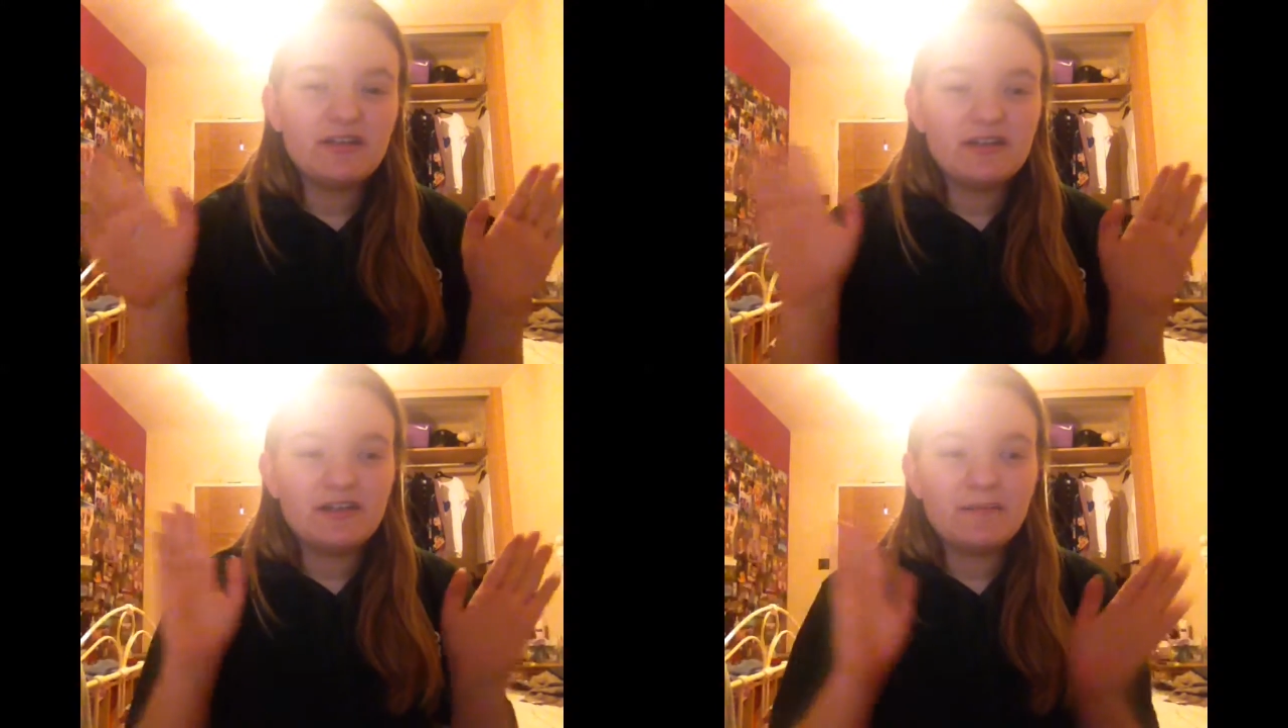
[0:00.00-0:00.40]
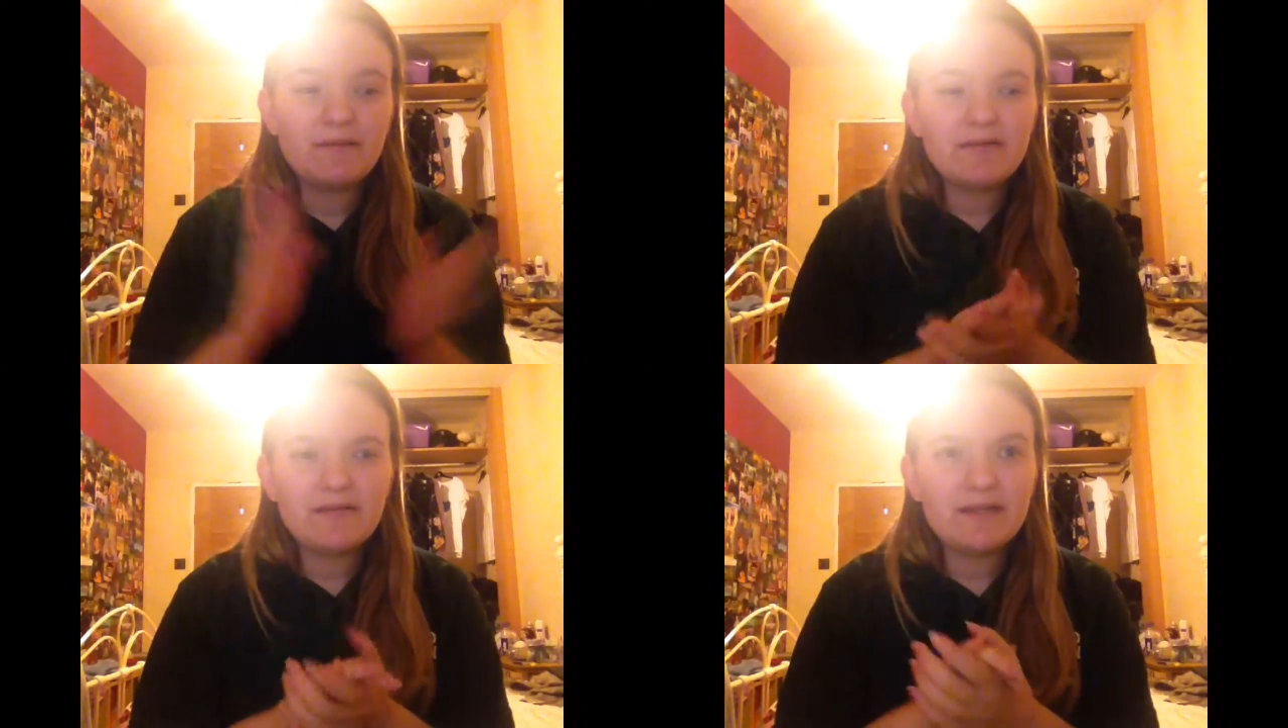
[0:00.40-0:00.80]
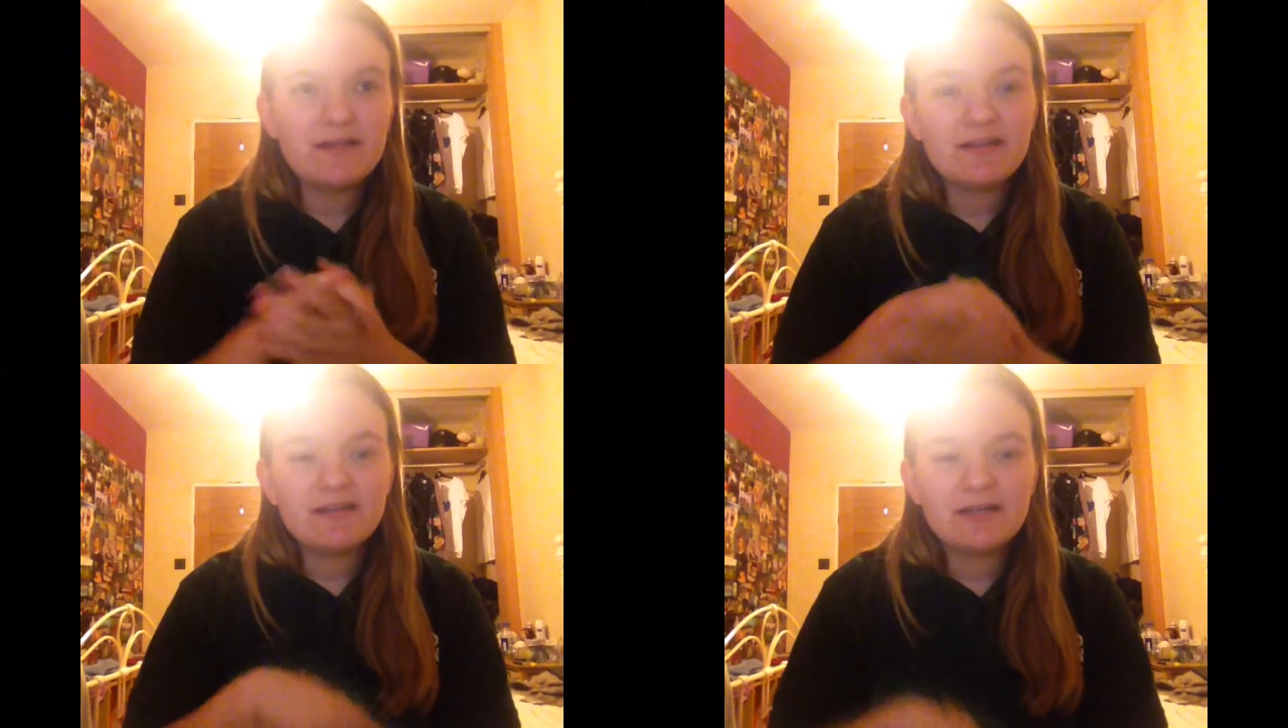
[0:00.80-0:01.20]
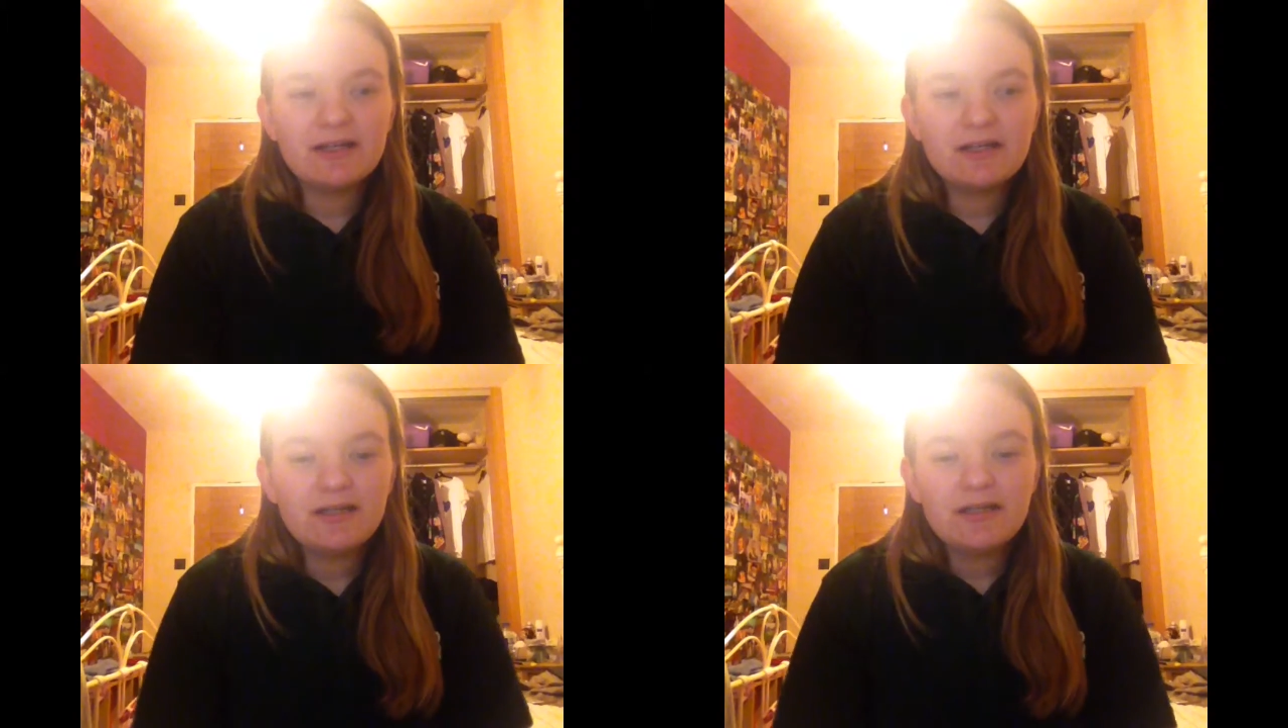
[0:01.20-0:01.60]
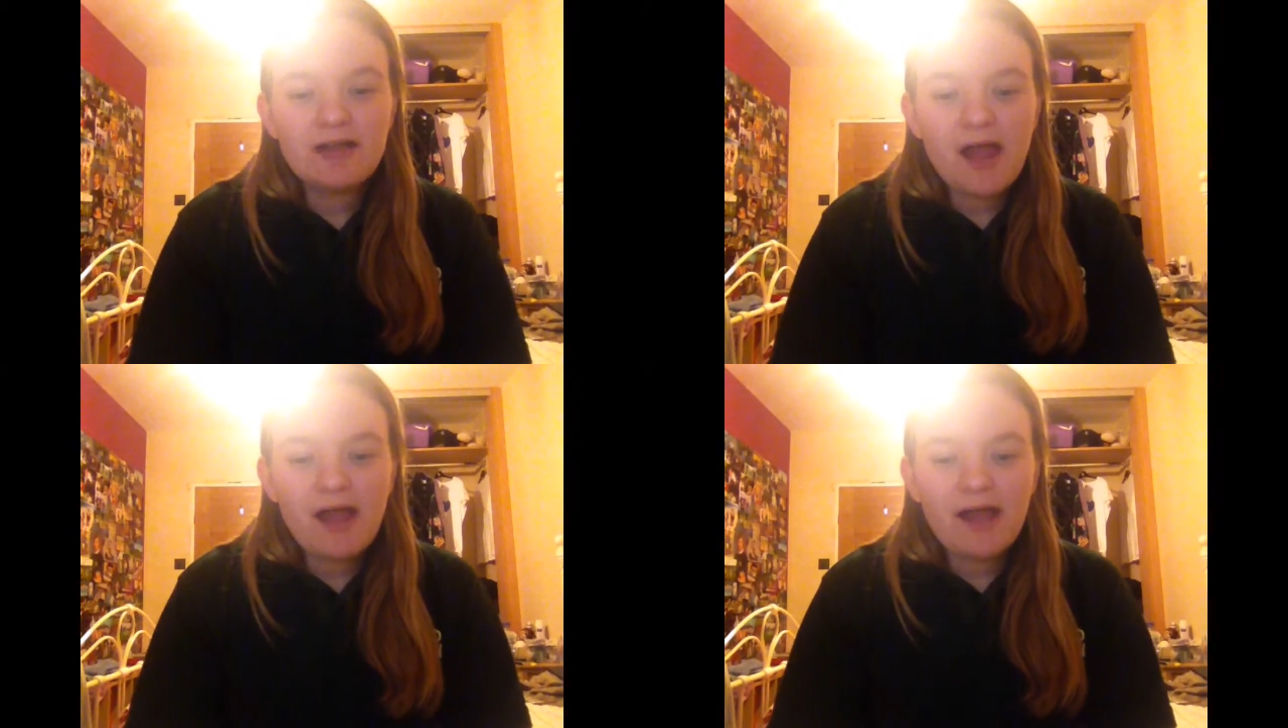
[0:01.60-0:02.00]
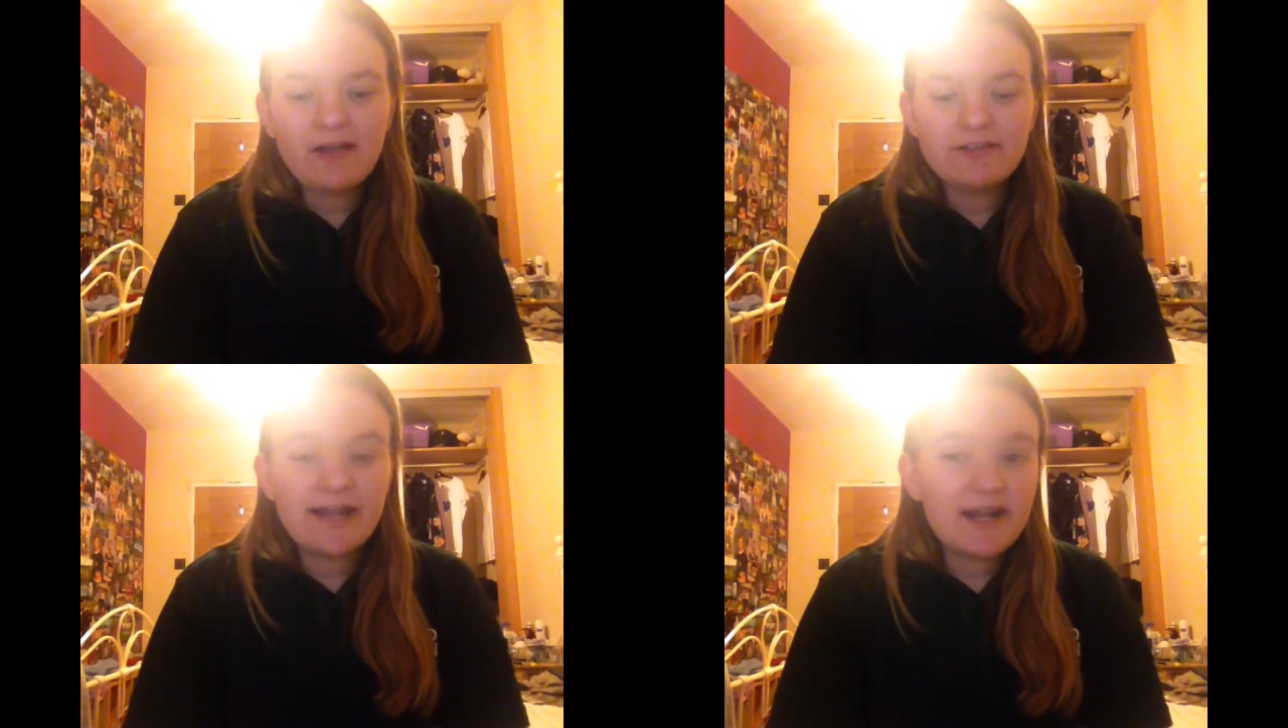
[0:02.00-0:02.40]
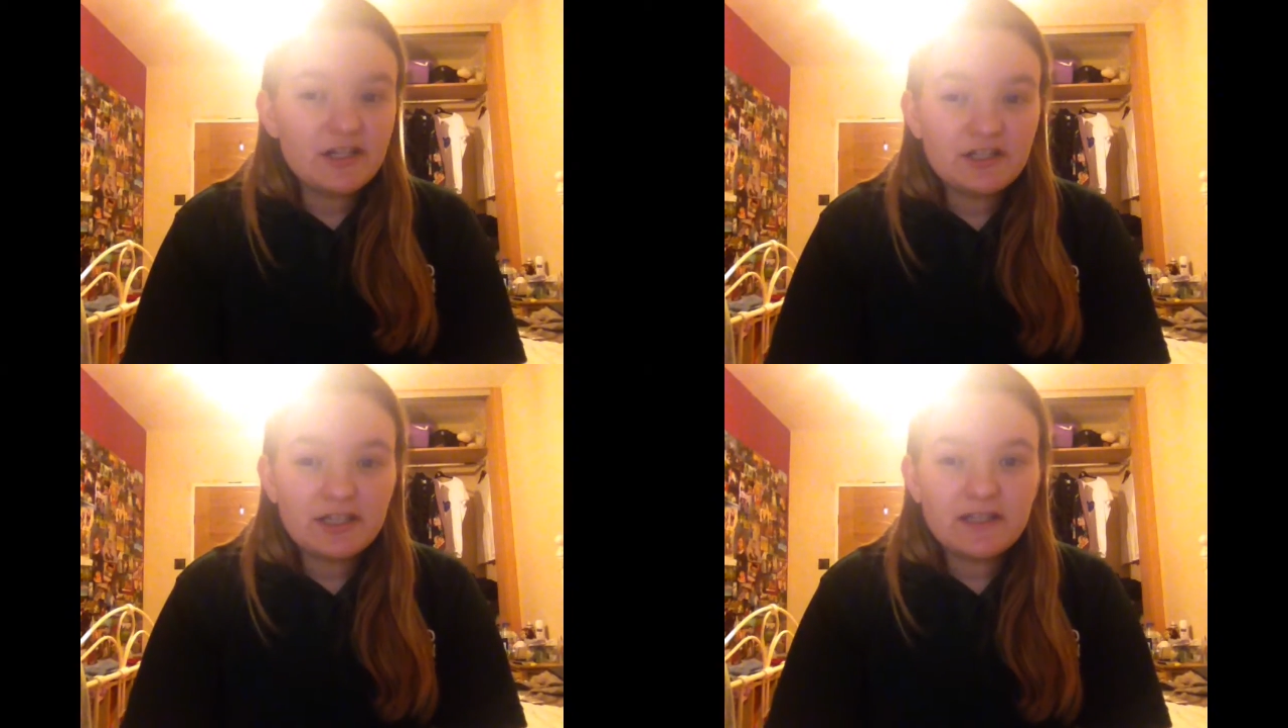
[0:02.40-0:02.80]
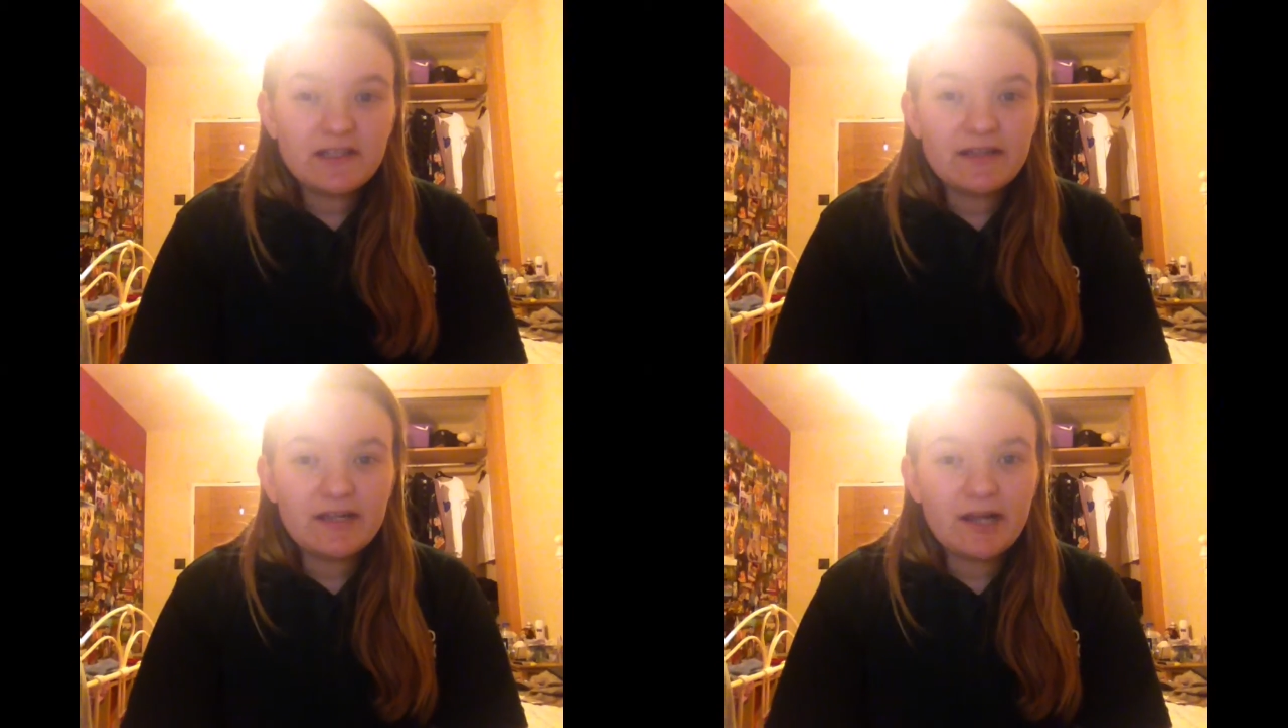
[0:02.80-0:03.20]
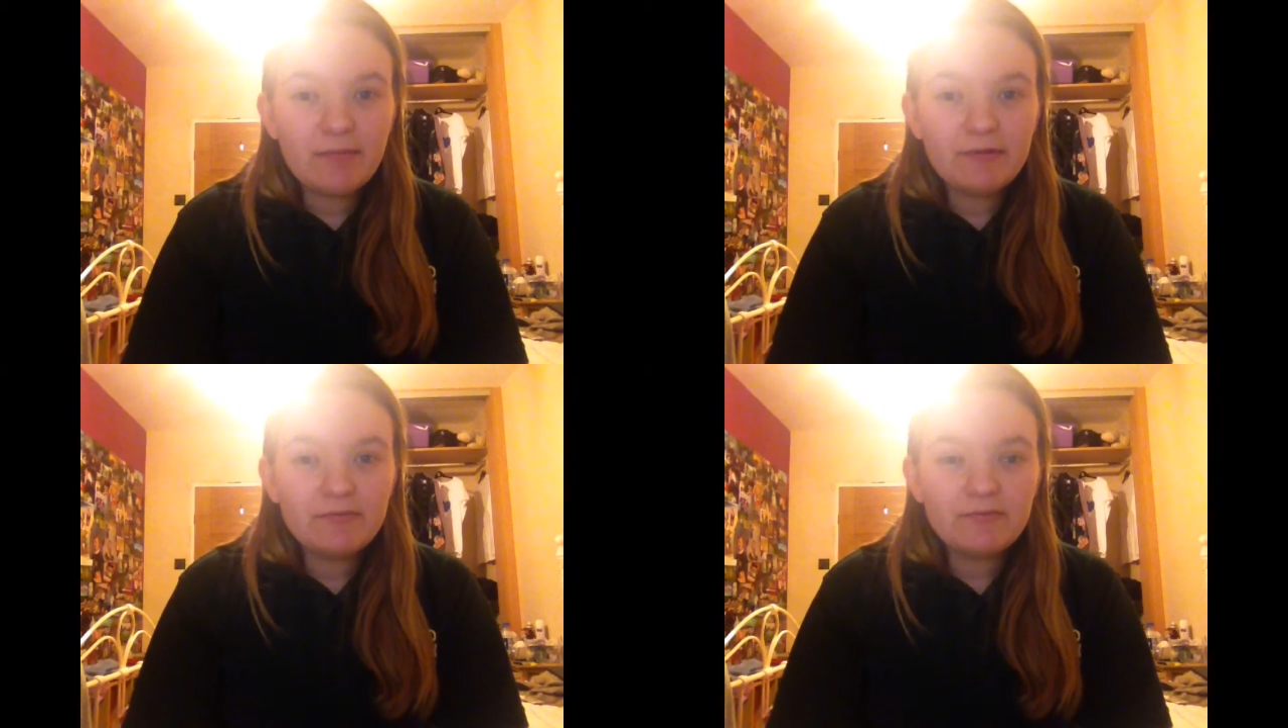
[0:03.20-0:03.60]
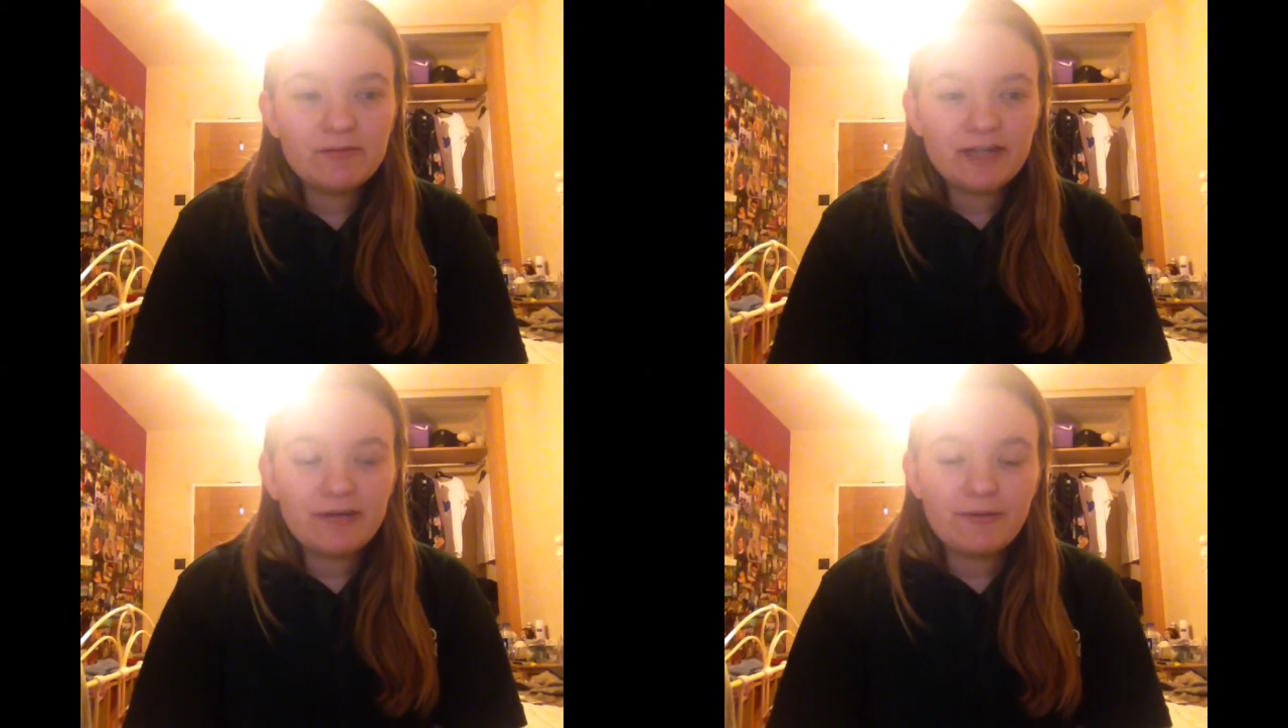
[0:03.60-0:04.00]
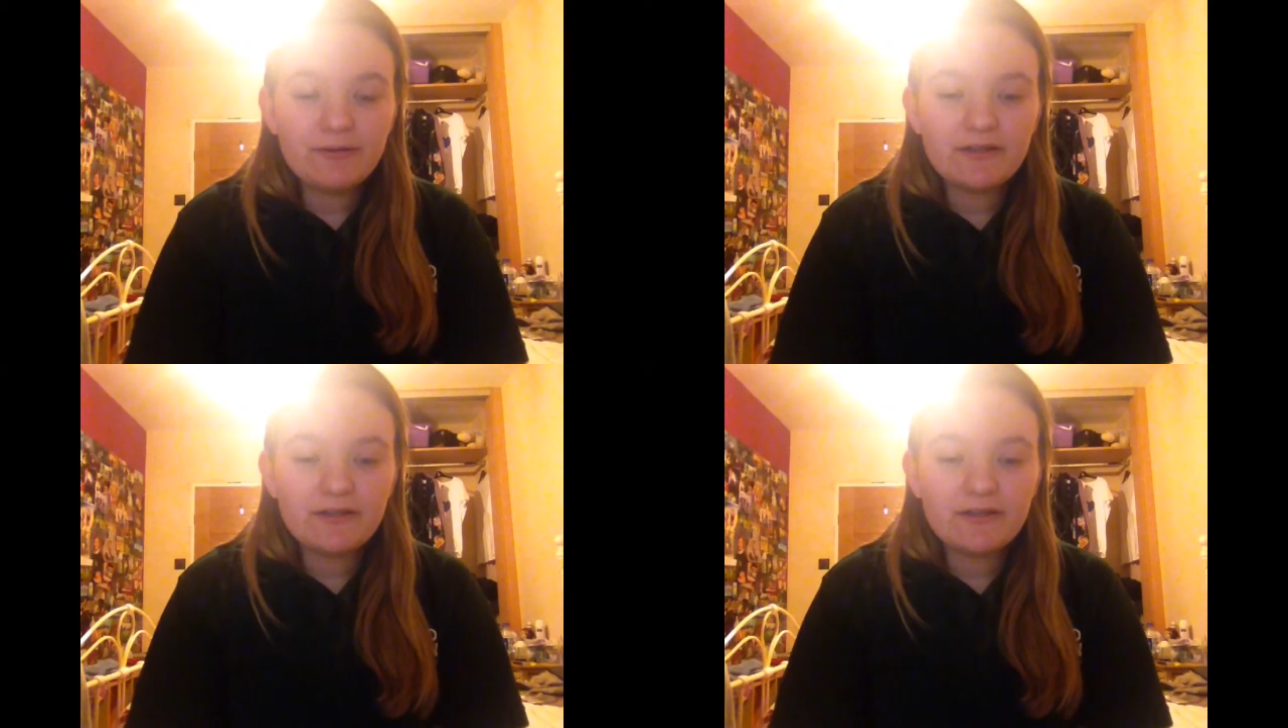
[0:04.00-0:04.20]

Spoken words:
and experiences and challenges and then upload them to my channel.